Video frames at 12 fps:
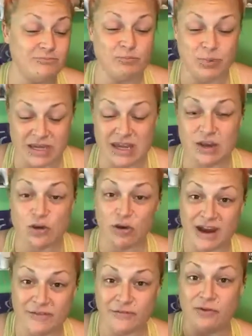Being
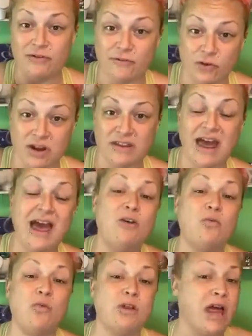grateful for
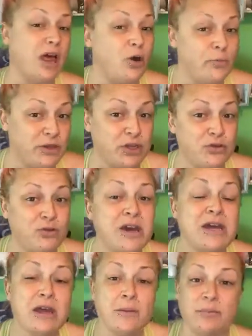that will help you
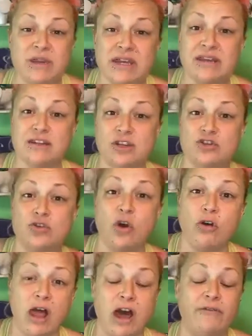be in
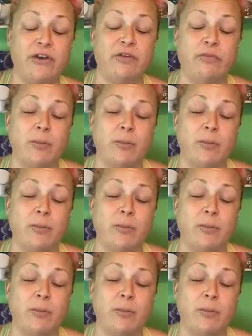control of it.